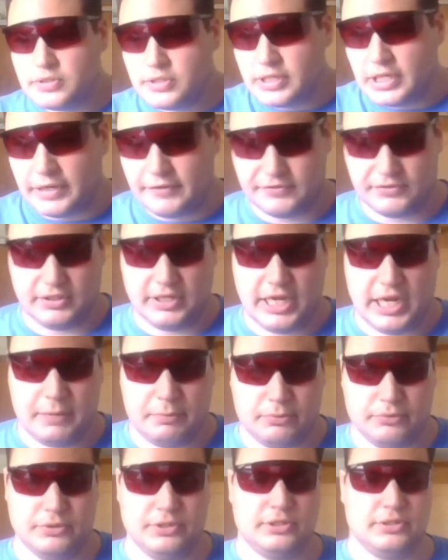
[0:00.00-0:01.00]
having an
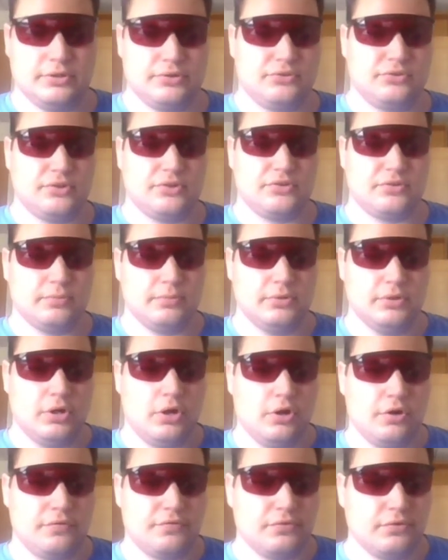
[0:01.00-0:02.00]
Apple ecosystem,
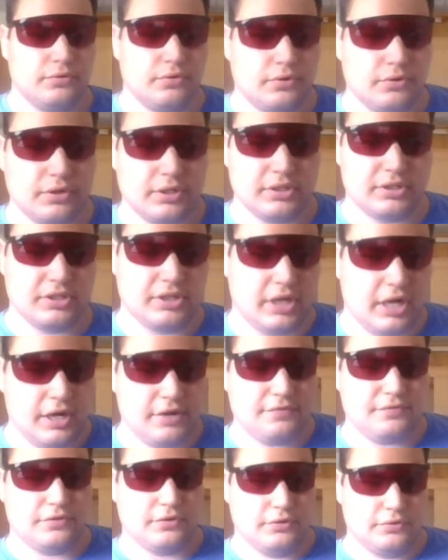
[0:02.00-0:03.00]
and if you don't get the
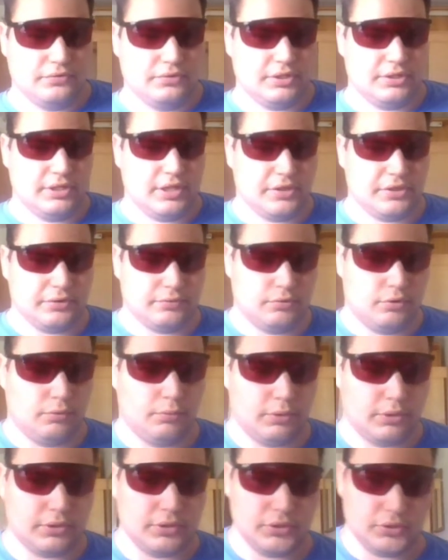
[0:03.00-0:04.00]
iPhone, then nothing will
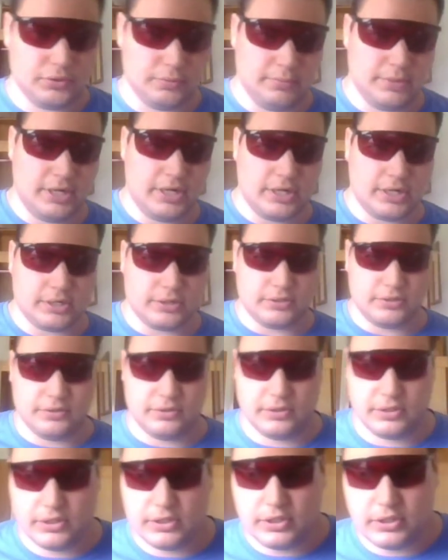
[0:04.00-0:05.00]
work with your Mac, and
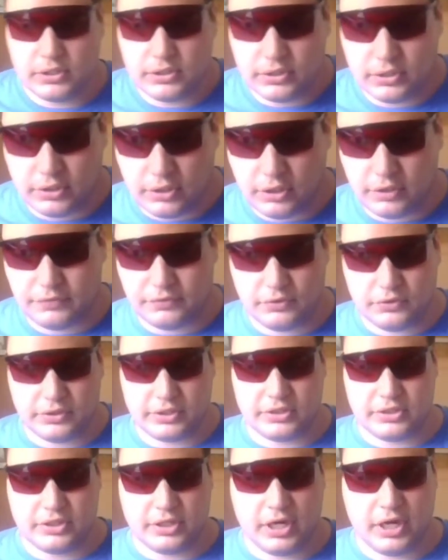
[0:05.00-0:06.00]
if you don't
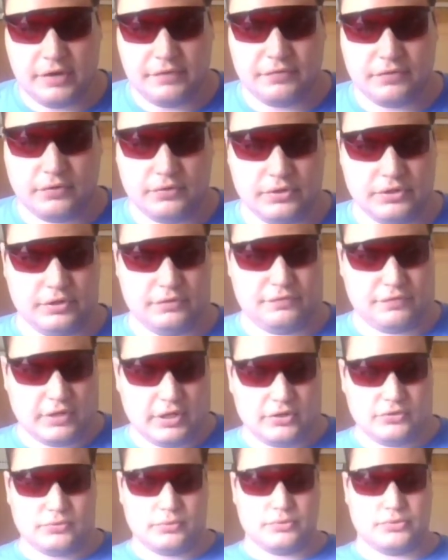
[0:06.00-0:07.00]
get the iPhone, then your
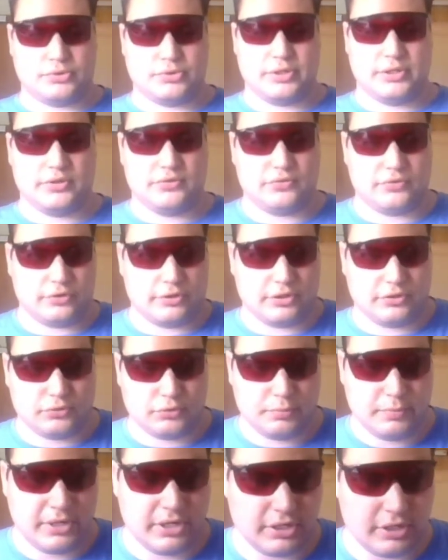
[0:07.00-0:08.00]
files won't transfer because we
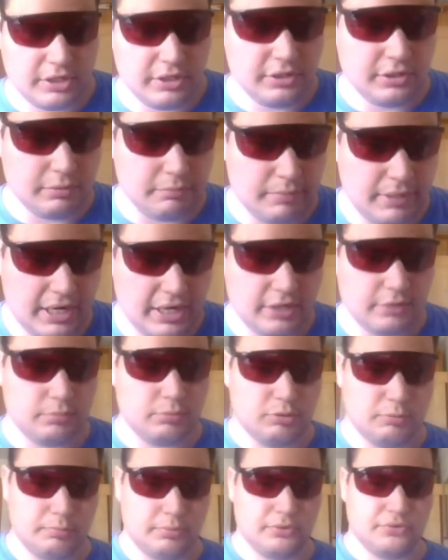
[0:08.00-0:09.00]
made it
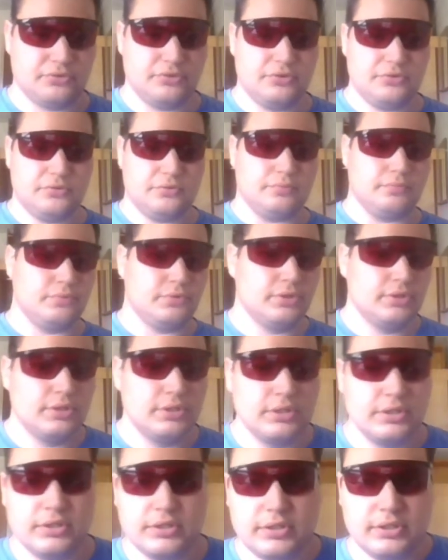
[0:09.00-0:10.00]
incompatible per system,
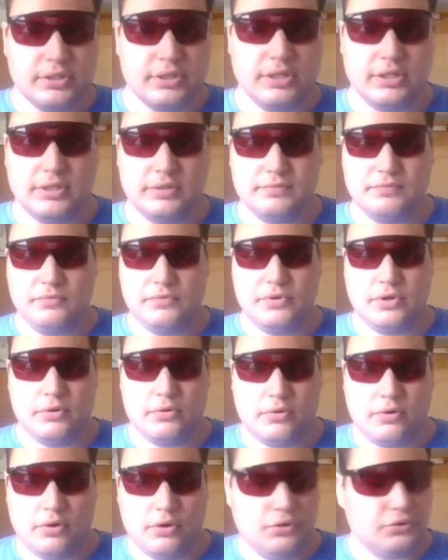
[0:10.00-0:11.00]
and,
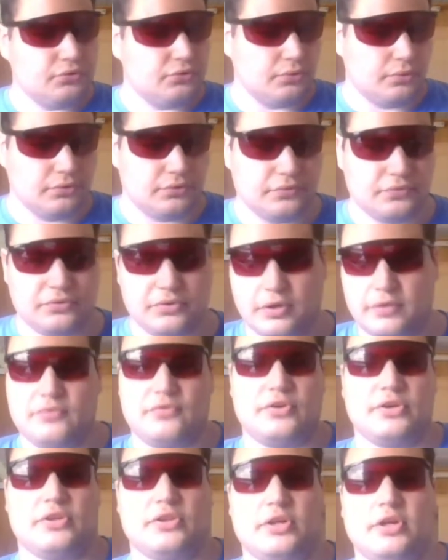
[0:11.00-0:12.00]
all sorts of stuff like